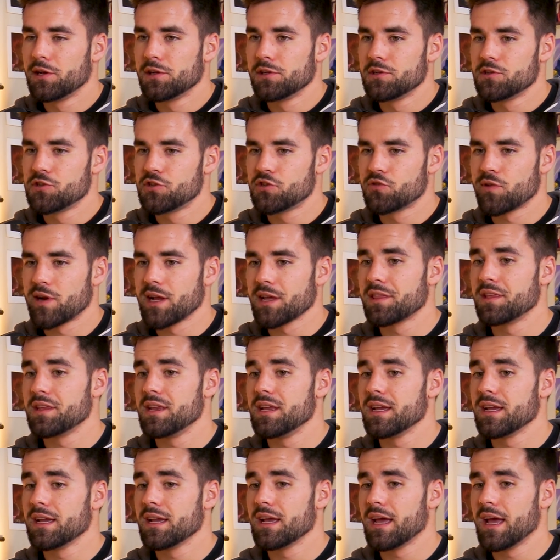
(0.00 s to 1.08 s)

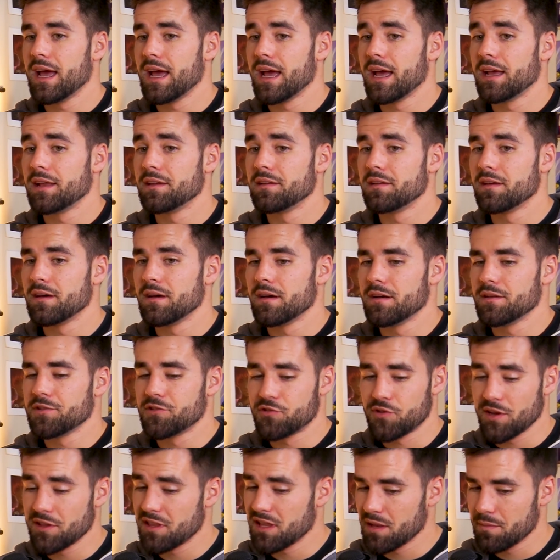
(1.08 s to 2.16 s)
strengthening and
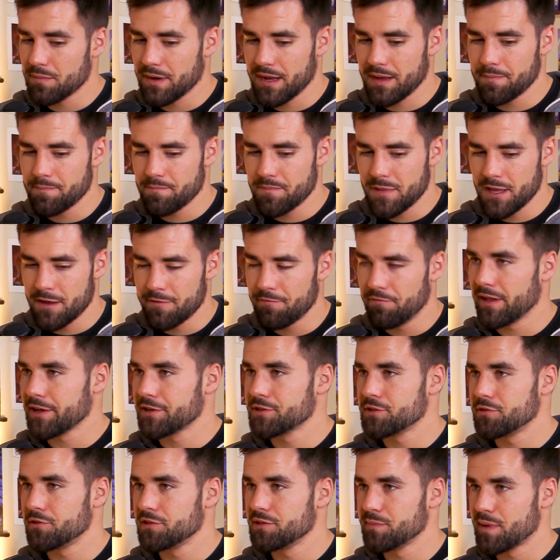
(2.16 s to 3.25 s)
strengthening my hip
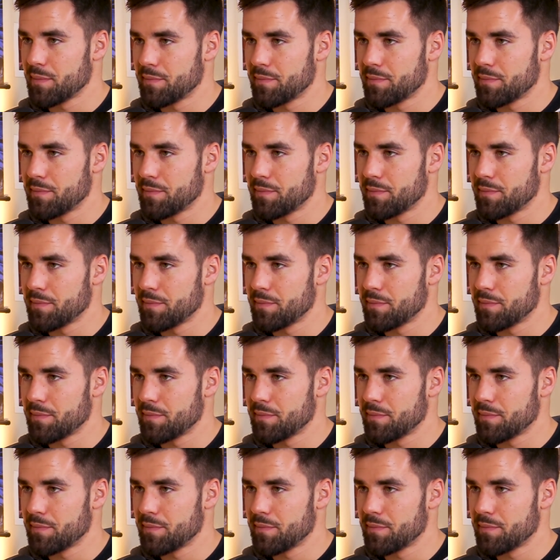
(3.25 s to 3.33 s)
flexors,